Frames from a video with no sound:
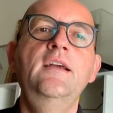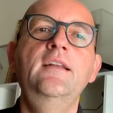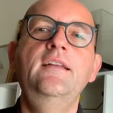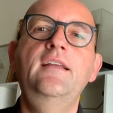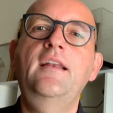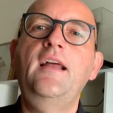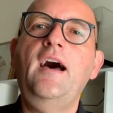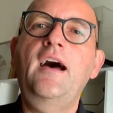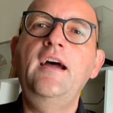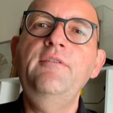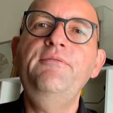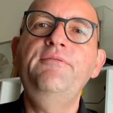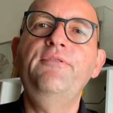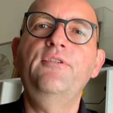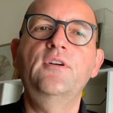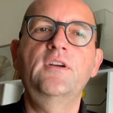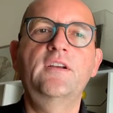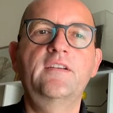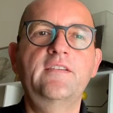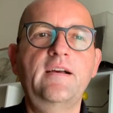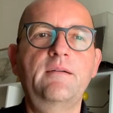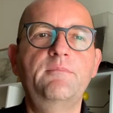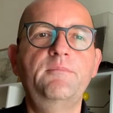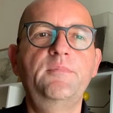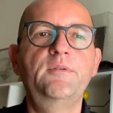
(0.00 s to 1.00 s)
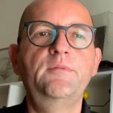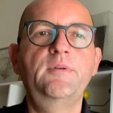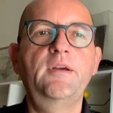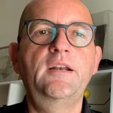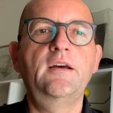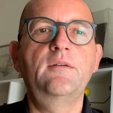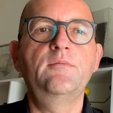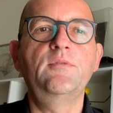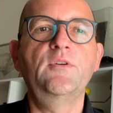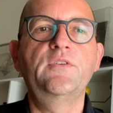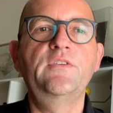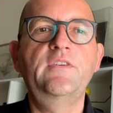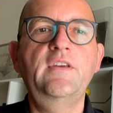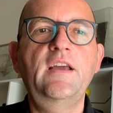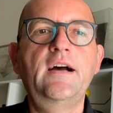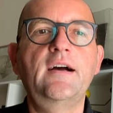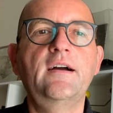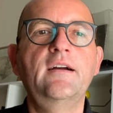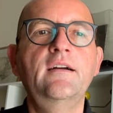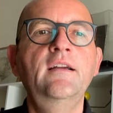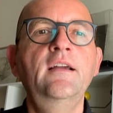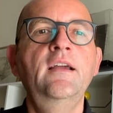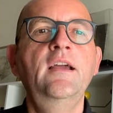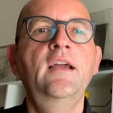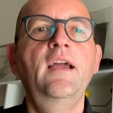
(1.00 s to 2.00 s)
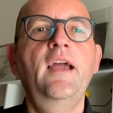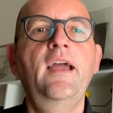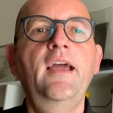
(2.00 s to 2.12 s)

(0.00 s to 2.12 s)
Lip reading: That I, for example, when I was young,